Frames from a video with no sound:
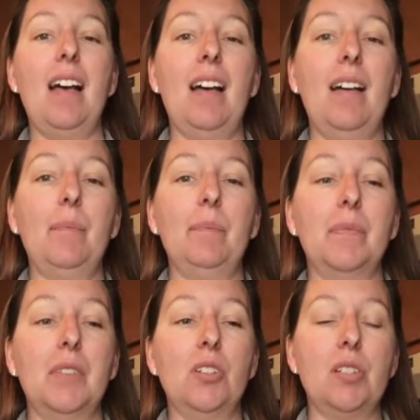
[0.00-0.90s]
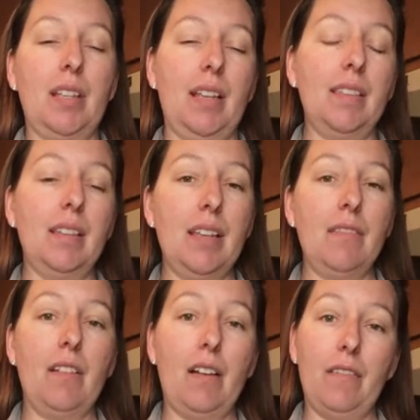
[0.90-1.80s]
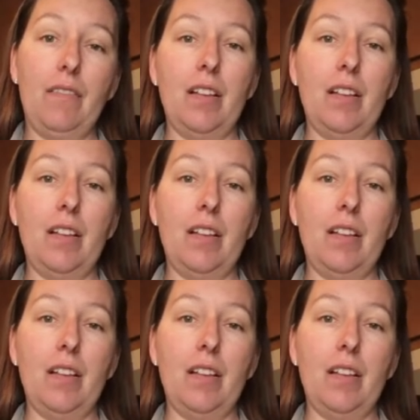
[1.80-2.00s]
You just cut the leaf off,